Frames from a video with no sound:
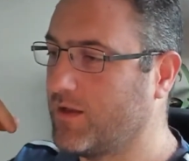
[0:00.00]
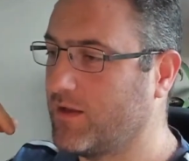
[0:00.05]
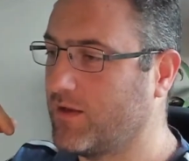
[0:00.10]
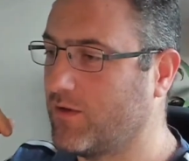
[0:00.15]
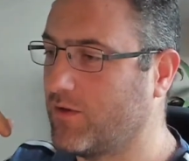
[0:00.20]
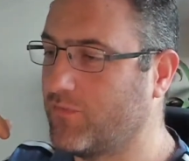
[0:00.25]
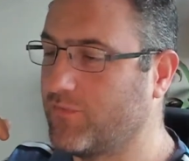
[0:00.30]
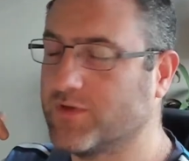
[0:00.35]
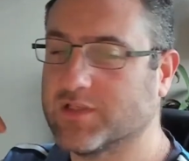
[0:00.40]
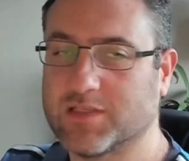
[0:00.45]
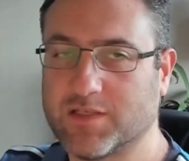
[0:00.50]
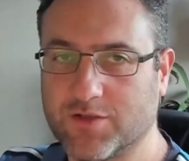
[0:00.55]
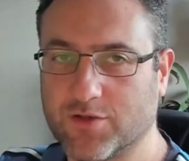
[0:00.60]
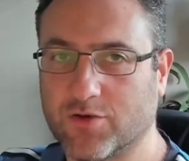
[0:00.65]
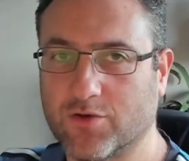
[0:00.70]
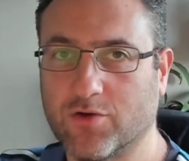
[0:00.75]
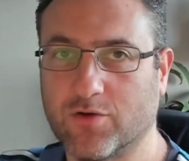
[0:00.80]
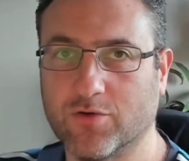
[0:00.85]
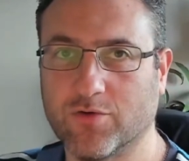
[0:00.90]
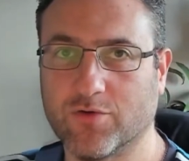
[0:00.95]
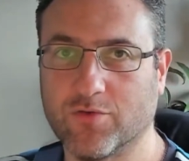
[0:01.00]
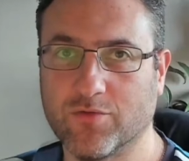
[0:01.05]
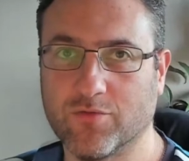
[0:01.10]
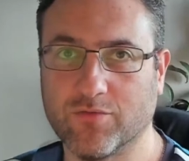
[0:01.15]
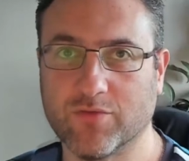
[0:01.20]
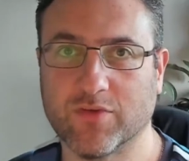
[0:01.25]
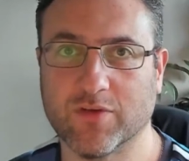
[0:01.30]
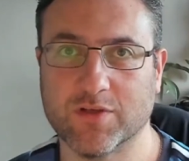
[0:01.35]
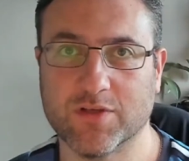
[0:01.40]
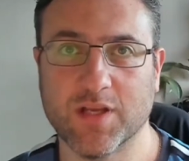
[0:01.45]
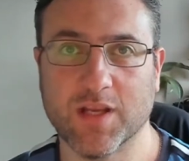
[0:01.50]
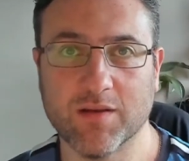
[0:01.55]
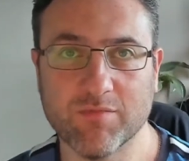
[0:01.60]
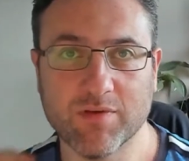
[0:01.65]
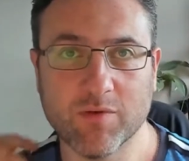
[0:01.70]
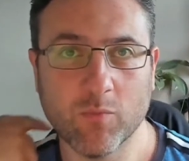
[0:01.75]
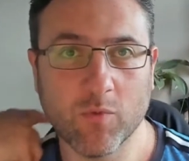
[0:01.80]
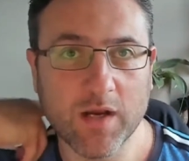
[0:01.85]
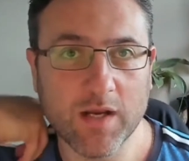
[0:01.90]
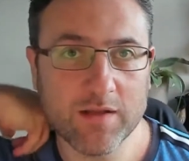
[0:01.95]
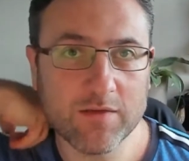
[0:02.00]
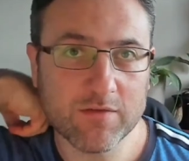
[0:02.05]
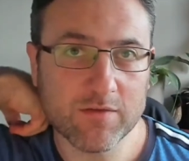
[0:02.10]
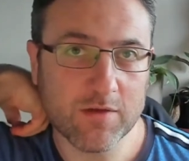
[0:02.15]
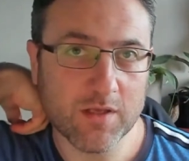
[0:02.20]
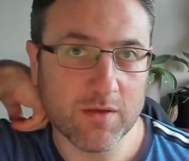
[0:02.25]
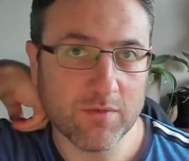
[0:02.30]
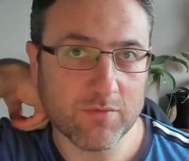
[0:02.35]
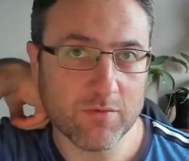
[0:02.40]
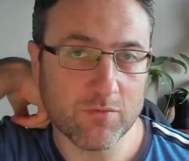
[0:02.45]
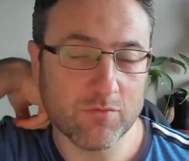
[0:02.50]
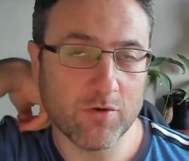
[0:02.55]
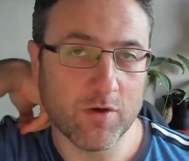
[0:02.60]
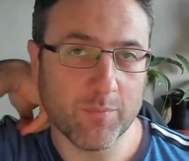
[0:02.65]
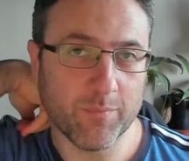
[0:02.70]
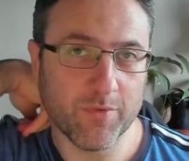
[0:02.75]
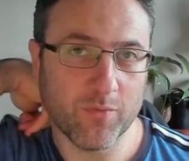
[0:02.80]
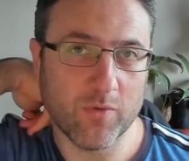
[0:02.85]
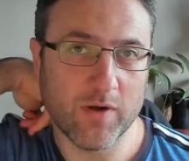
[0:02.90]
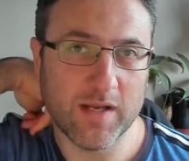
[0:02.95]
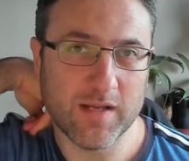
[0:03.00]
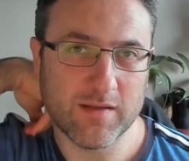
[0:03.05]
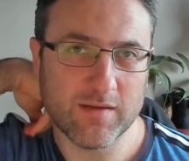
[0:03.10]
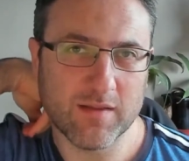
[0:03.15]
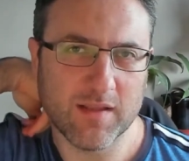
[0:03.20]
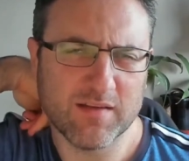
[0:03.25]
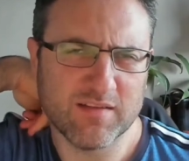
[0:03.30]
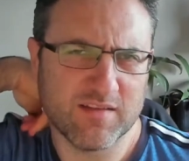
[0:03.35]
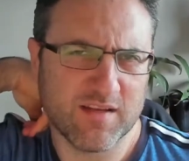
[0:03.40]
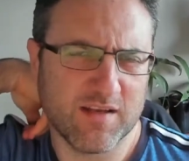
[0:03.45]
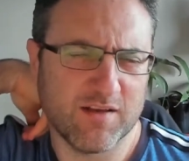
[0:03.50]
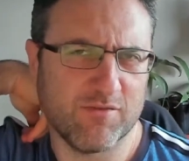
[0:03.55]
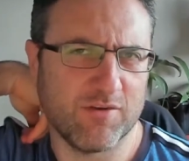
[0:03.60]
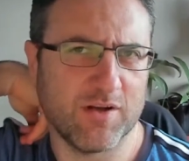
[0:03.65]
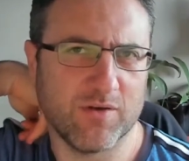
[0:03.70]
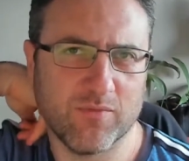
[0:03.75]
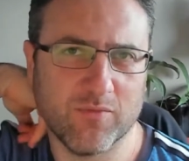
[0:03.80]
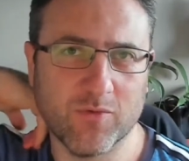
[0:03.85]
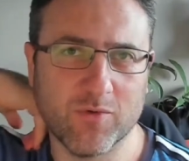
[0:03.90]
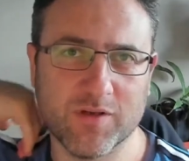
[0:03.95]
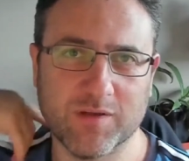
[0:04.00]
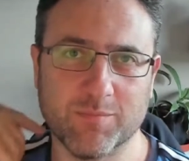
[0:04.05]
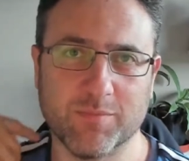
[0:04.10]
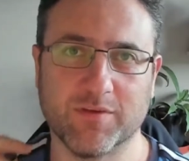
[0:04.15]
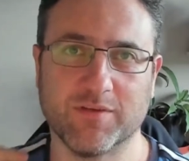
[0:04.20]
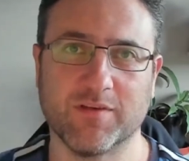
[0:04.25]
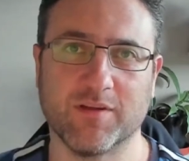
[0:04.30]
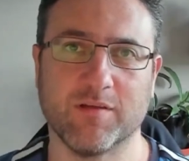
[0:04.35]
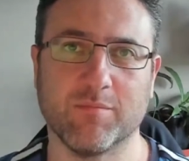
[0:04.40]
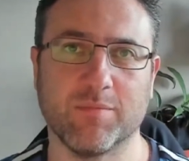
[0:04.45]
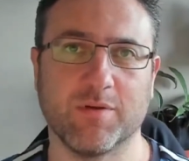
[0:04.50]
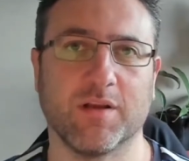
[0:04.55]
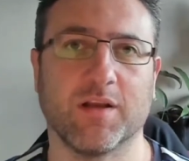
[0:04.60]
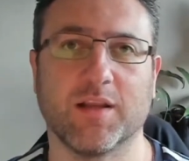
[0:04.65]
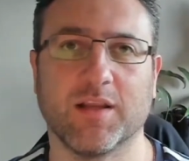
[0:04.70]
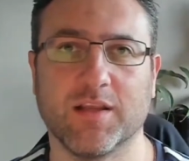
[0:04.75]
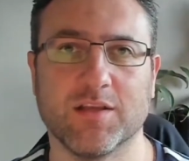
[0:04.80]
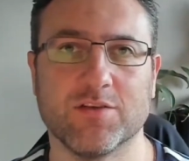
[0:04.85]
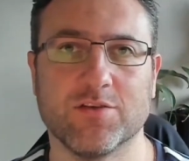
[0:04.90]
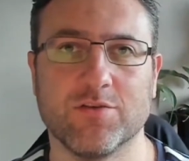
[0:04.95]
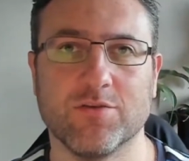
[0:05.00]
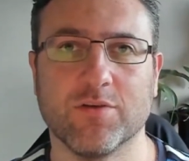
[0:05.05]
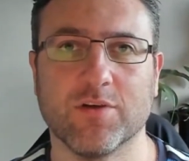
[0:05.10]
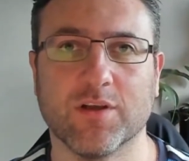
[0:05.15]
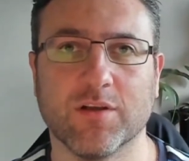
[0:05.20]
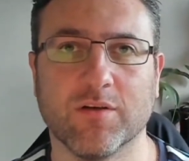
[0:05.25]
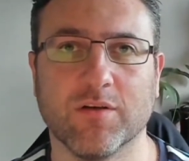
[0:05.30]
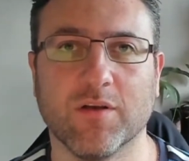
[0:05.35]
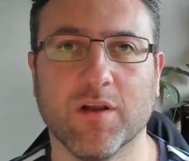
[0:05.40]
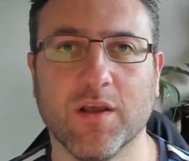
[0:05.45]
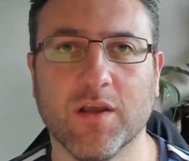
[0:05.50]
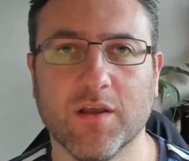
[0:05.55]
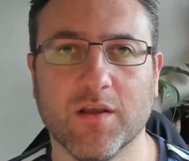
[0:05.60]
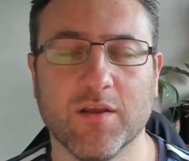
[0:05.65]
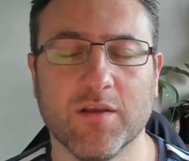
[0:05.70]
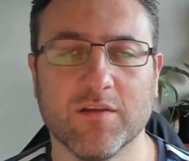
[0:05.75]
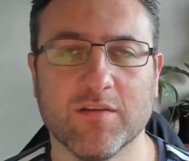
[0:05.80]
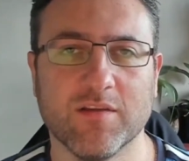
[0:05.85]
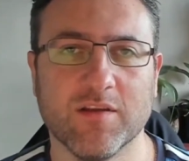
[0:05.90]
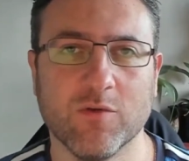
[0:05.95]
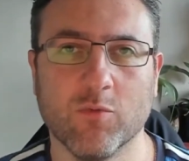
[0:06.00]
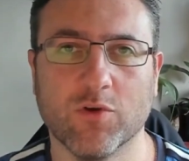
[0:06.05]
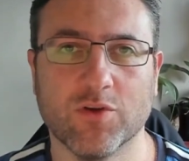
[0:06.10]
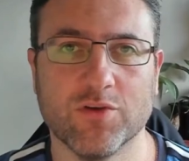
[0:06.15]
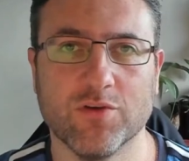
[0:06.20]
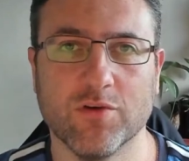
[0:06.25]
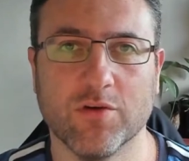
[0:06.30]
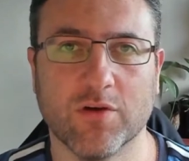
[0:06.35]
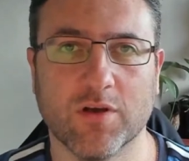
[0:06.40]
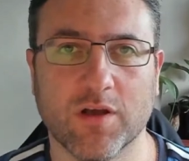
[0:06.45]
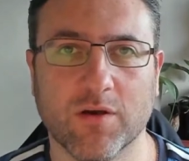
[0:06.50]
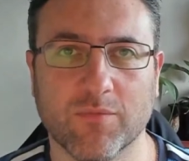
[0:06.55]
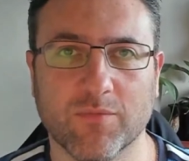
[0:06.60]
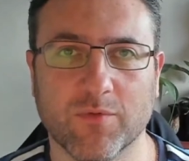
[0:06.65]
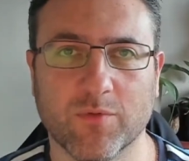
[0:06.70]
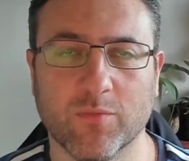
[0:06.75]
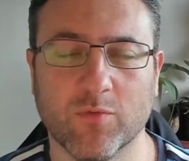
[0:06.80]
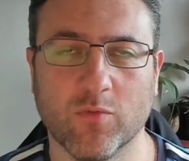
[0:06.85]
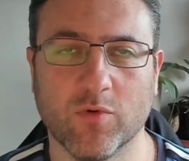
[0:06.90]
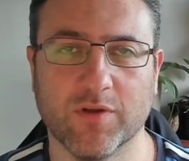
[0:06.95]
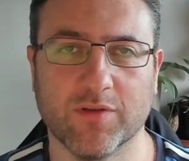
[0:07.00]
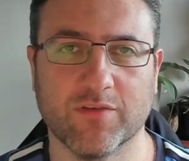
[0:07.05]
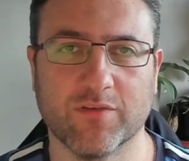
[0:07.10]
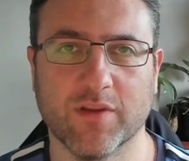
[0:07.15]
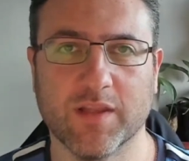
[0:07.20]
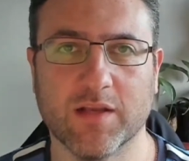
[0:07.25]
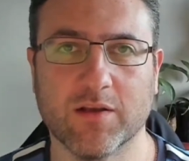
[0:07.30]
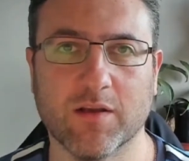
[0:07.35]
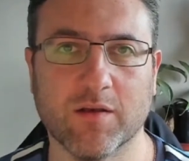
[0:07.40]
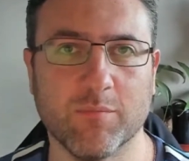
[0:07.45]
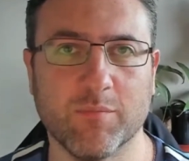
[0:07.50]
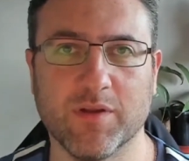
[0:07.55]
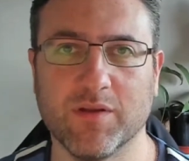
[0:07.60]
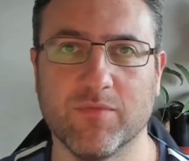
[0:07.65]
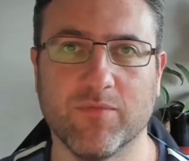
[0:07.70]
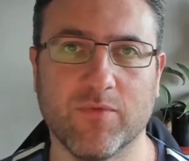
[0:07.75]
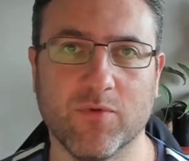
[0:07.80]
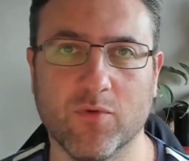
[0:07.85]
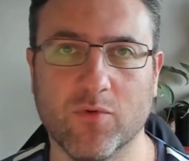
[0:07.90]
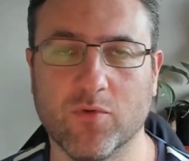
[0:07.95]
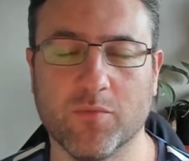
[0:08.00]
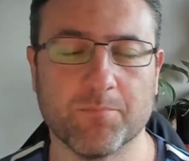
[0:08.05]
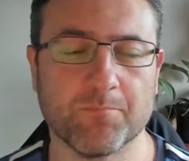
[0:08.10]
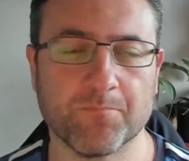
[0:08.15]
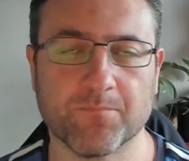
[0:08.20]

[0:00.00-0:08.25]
Obviously you can't do such heavy weights, so you have to drop the weight. They say around 40%, but I guess you can see what you're comfortable with. So that can be for